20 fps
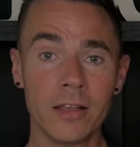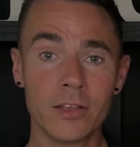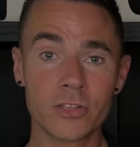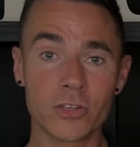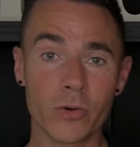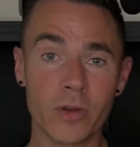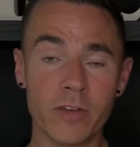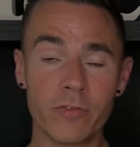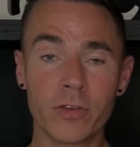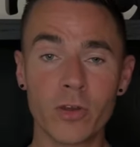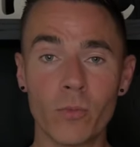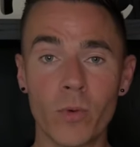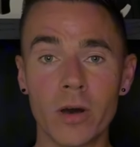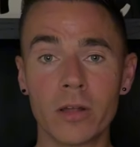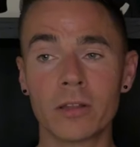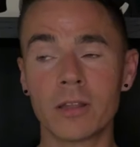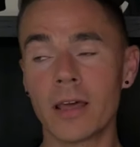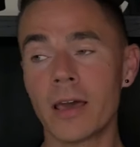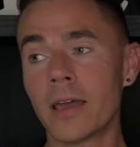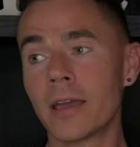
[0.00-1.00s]
So if you
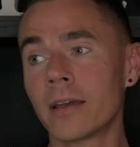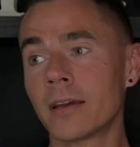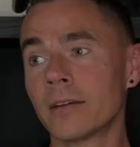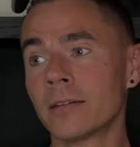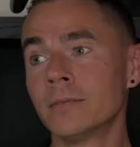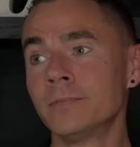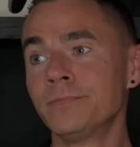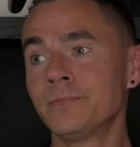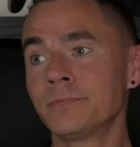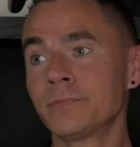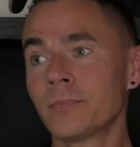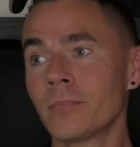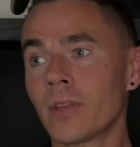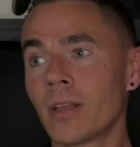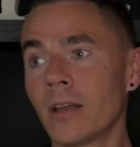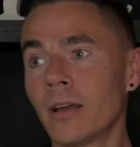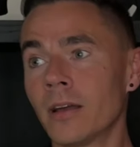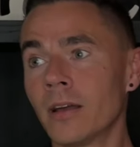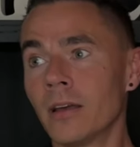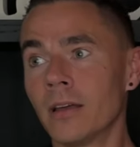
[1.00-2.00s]
want like
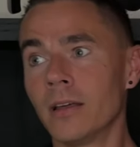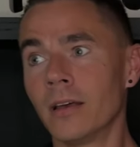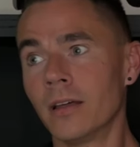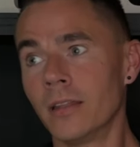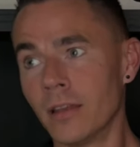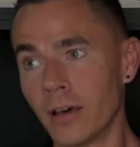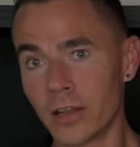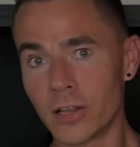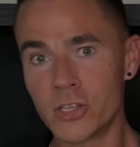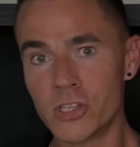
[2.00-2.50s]
not